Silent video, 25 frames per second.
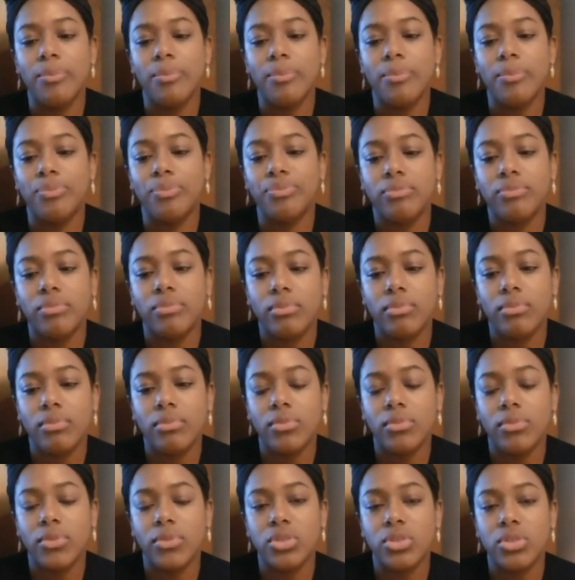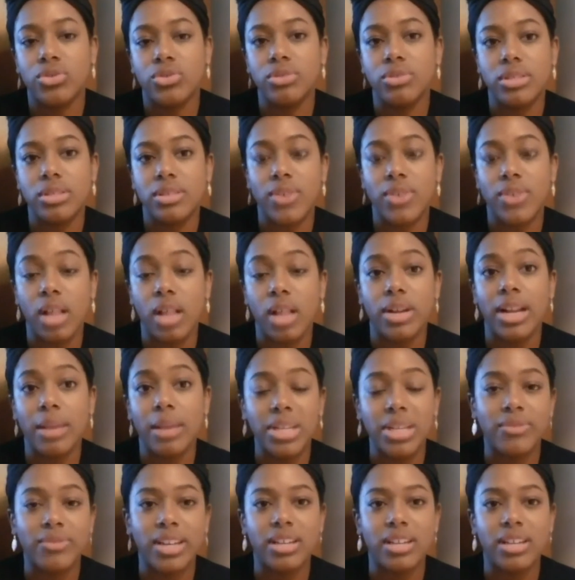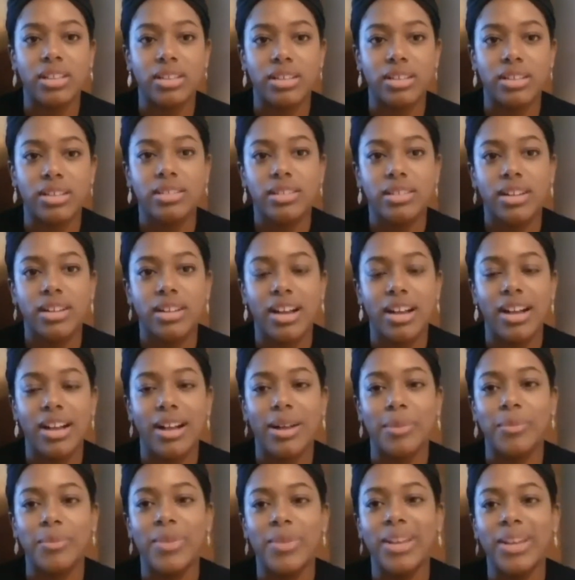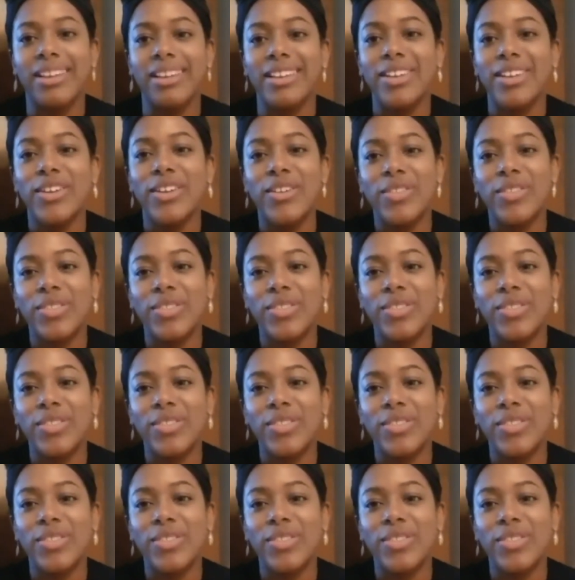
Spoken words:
students of color, and I mean of any color. There